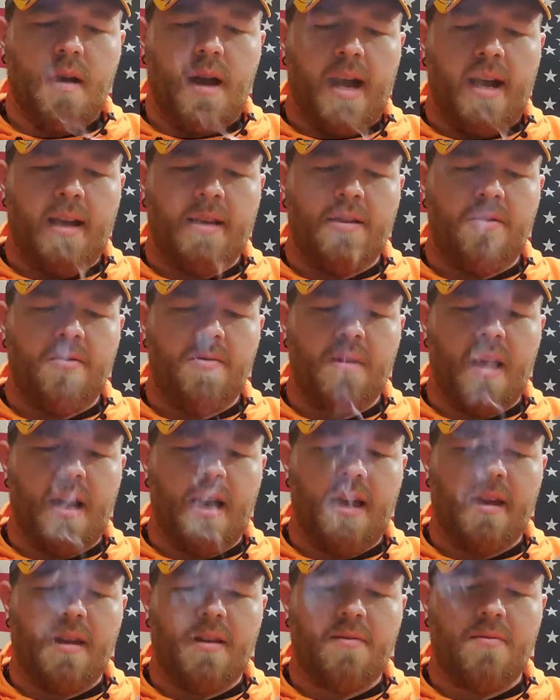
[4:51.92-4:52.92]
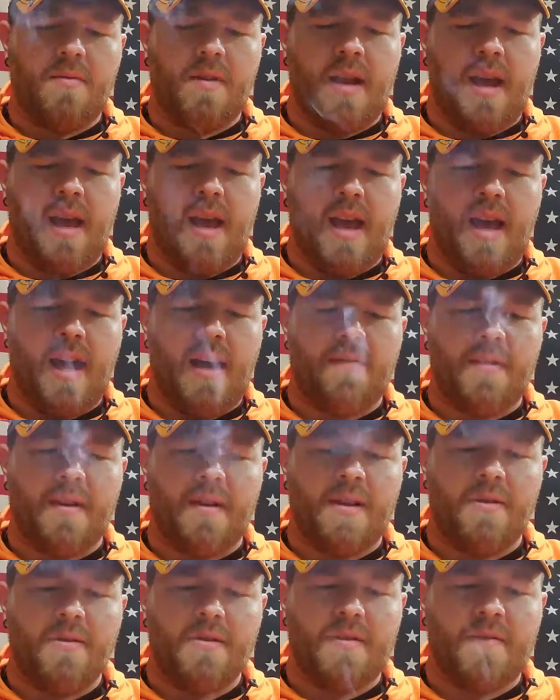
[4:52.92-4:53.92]
I do like when I have a
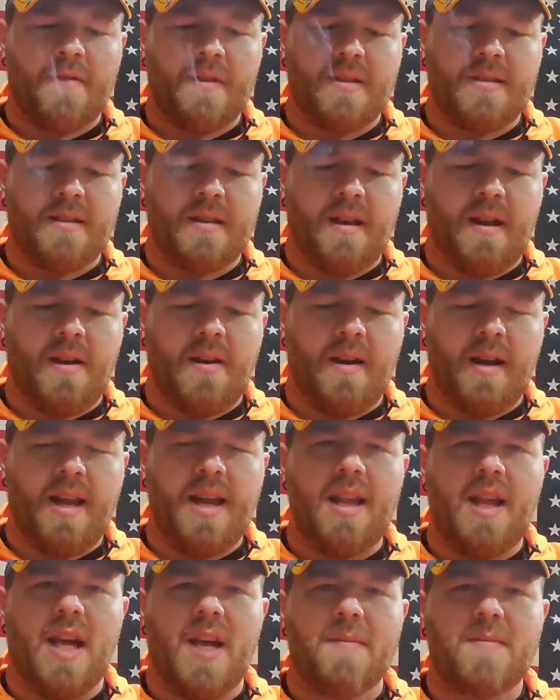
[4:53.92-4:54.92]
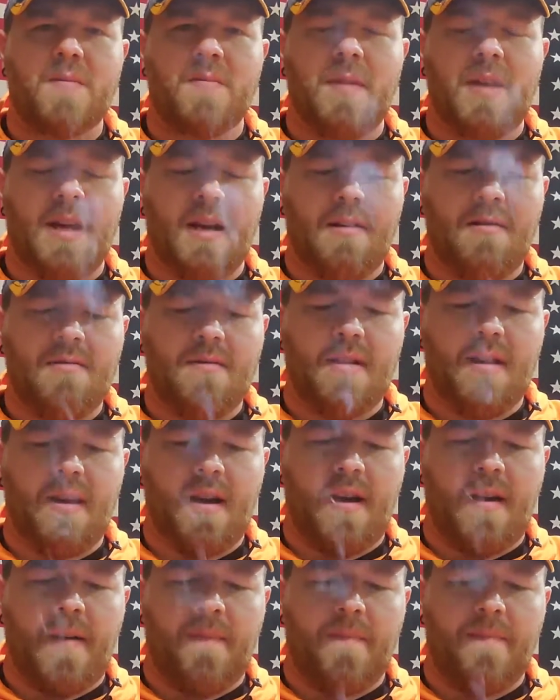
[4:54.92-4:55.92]
closed foot cigar. It kind of helps me out,
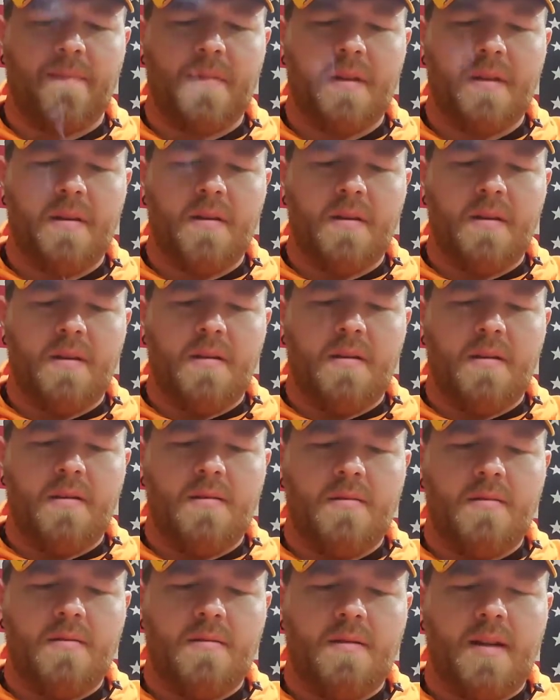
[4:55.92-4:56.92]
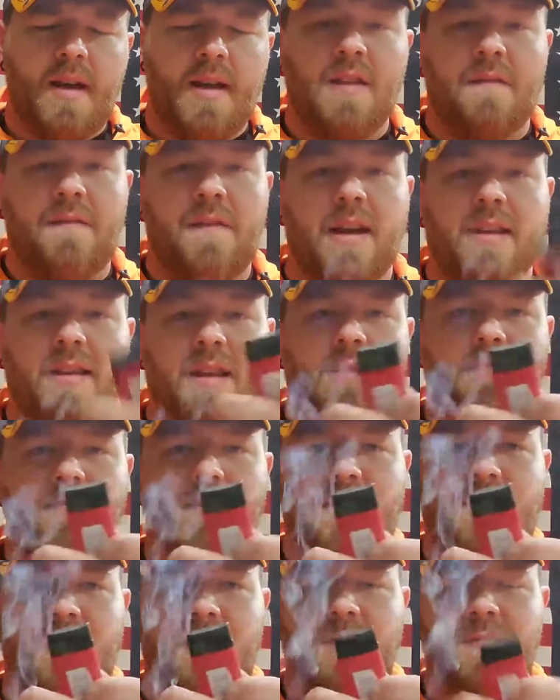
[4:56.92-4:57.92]
and the fact that I'm
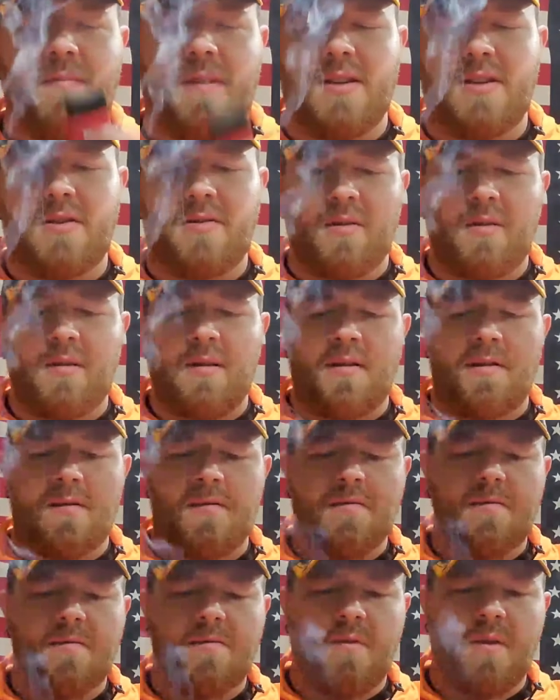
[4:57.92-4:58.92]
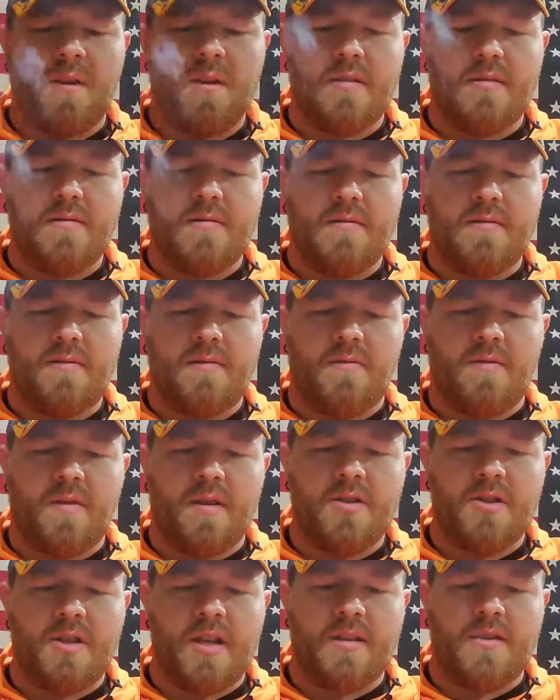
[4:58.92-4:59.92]
just using my short little one
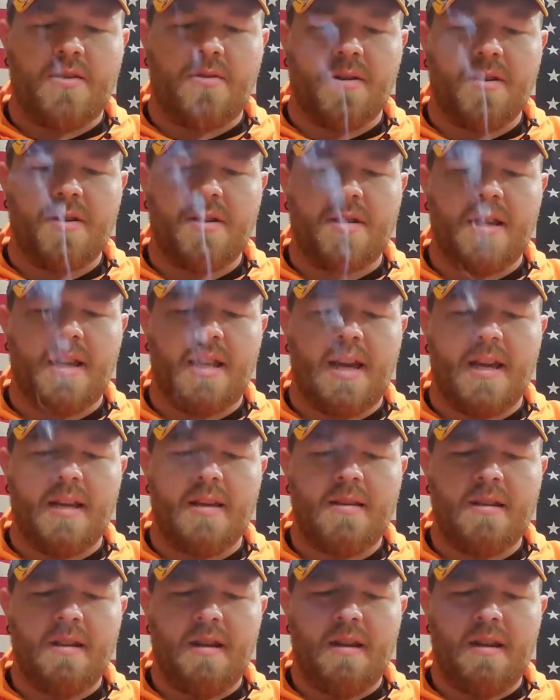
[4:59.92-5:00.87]
jet torch today